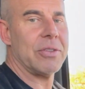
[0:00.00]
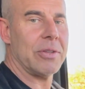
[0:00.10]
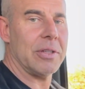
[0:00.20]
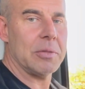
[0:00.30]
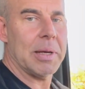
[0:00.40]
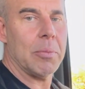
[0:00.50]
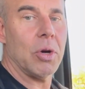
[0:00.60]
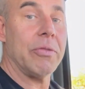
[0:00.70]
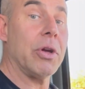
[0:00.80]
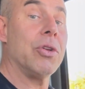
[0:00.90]
on this bad
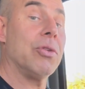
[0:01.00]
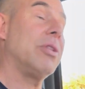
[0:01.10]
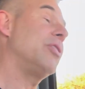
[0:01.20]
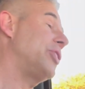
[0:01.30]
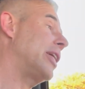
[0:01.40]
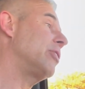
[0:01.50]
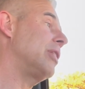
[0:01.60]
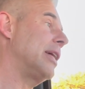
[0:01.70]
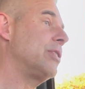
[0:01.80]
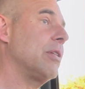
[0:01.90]
boy. If you're new to the channel, you
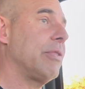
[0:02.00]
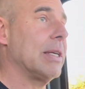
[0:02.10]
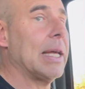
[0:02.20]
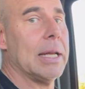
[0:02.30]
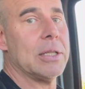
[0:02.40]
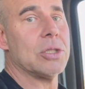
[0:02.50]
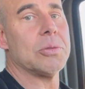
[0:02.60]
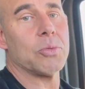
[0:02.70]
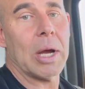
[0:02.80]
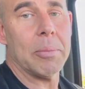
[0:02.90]
like stuff like that, hit the
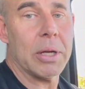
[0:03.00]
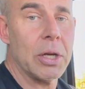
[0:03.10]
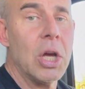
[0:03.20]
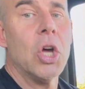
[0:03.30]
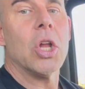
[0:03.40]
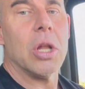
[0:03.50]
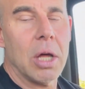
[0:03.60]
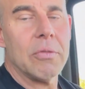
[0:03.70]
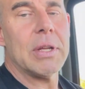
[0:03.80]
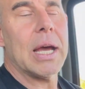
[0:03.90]
subscribe button.
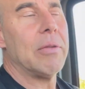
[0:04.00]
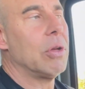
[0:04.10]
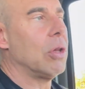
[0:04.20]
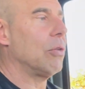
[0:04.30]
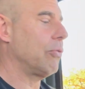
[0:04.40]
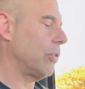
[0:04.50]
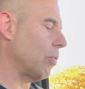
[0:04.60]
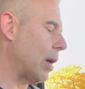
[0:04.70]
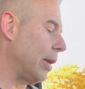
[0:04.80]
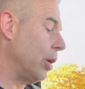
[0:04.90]
Love to have you along for the
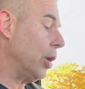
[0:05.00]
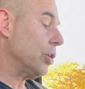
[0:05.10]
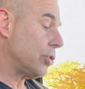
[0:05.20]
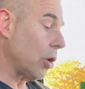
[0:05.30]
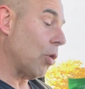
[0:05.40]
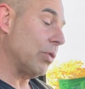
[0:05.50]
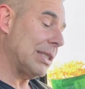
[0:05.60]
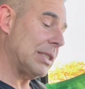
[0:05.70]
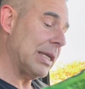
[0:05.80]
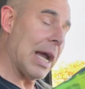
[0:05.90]
ride. So
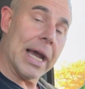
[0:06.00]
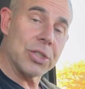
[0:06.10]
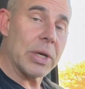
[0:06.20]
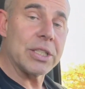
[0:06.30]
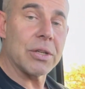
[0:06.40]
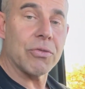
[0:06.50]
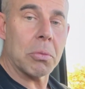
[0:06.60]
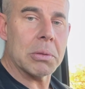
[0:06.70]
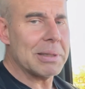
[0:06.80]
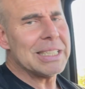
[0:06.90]
this is a hydration
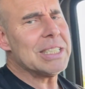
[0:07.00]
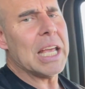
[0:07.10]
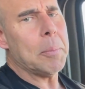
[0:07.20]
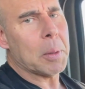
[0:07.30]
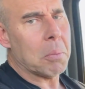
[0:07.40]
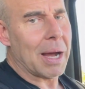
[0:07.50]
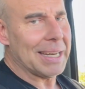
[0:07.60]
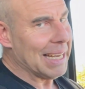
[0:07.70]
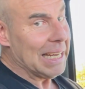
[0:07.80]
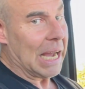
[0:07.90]
formula. But just keep in
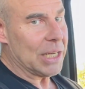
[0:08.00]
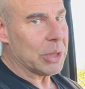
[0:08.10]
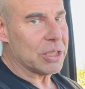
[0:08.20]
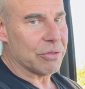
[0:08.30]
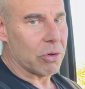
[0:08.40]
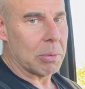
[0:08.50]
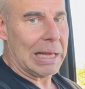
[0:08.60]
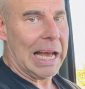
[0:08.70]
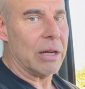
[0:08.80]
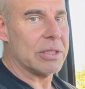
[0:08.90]
mind, any hydration
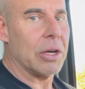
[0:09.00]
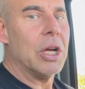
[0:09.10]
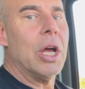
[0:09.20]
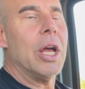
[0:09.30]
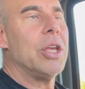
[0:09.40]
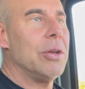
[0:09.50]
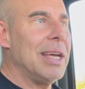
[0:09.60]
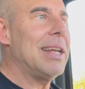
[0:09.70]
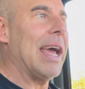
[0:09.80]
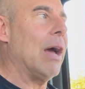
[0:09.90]
formula out there, you
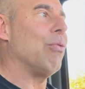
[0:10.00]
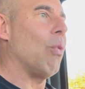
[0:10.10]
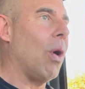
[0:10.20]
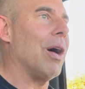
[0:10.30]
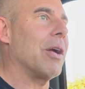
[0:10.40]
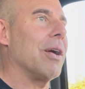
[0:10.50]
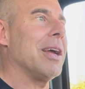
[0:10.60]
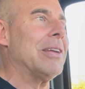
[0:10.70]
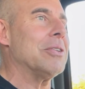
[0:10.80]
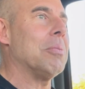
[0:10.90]
need to have water
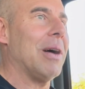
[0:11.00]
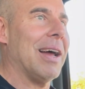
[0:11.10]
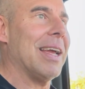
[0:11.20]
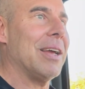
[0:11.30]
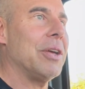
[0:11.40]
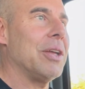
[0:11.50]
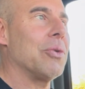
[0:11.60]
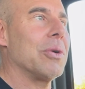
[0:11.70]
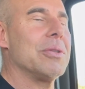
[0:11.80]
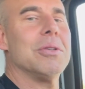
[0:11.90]
in your body in
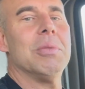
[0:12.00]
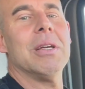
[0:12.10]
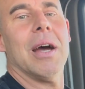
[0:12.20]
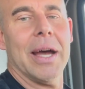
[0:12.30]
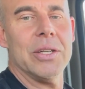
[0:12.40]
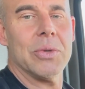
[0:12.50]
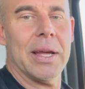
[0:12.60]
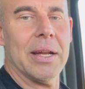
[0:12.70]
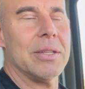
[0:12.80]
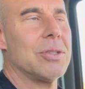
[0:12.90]
order to be
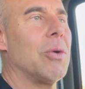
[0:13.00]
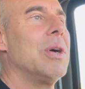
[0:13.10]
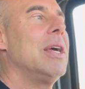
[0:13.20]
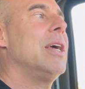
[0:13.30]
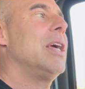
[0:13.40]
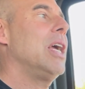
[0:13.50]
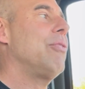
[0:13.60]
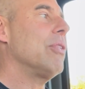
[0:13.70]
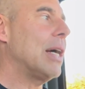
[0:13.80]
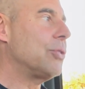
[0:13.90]
hydrated. So
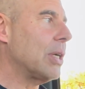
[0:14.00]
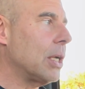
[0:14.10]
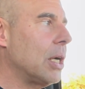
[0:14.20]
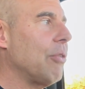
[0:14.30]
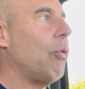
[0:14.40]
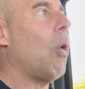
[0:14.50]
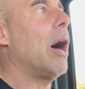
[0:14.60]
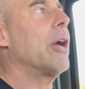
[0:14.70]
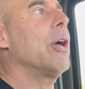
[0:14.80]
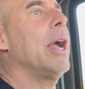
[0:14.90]
if you're not drinking enough
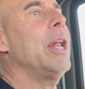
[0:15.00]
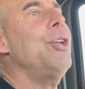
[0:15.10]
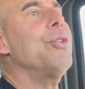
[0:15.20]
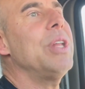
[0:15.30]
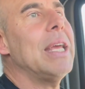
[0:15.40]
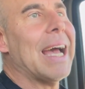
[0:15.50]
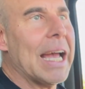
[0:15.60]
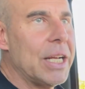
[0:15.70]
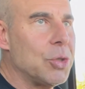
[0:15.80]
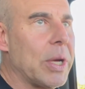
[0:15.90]
water and you're
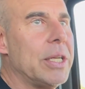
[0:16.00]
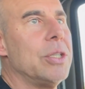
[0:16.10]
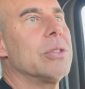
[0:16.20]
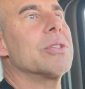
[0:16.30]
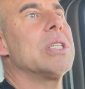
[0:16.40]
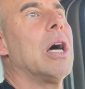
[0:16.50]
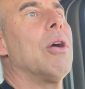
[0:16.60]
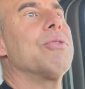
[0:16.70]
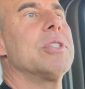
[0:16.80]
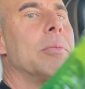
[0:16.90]
dehydrating
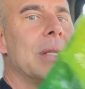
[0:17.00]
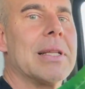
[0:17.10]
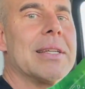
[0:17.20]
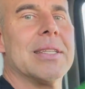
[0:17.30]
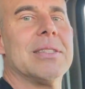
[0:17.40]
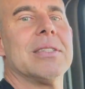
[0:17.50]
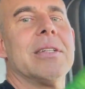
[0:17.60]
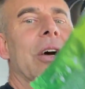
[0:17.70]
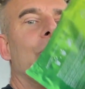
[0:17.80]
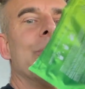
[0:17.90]
yourself, something like this is
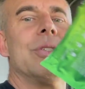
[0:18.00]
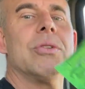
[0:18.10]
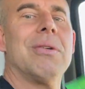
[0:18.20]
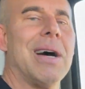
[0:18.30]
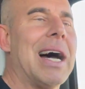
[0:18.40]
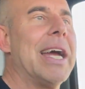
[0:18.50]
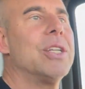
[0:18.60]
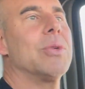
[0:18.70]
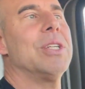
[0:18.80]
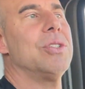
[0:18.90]
not going to
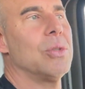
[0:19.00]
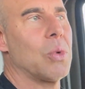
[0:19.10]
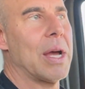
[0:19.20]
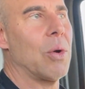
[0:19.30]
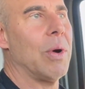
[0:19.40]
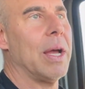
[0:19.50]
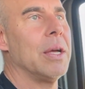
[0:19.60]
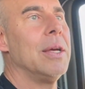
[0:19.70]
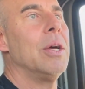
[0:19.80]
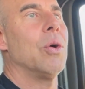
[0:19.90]
hydrate you right away
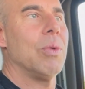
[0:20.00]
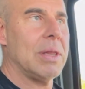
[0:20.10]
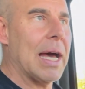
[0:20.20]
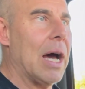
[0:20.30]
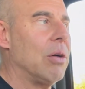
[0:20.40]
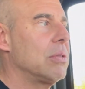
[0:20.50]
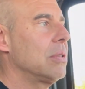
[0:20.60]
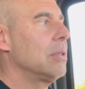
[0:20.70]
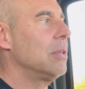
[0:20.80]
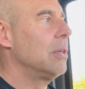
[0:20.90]

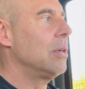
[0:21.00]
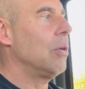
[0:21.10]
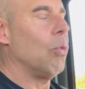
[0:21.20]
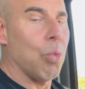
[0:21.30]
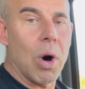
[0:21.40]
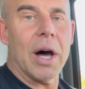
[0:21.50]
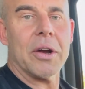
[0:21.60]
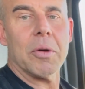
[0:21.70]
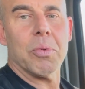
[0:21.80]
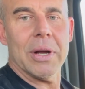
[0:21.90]
without
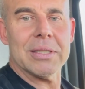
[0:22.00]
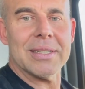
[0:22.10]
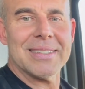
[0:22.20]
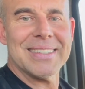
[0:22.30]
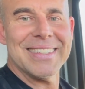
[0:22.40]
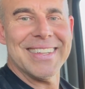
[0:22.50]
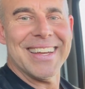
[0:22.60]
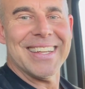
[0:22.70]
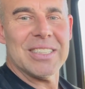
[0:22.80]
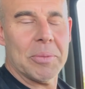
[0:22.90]
water present.
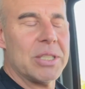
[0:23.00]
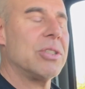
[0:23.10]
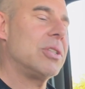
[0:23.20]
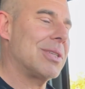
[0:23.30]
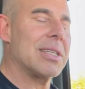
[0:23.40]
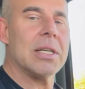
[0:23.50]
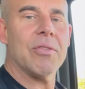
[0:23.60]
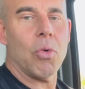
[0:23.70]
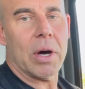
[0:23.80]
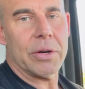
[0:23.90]
So make sure you're drinking
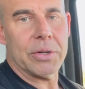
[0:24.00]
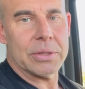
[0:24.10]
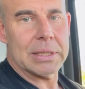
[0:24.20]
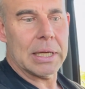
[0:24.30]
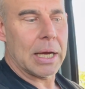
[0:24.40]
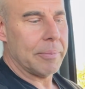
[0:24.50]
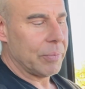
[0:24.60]
enough water during the day.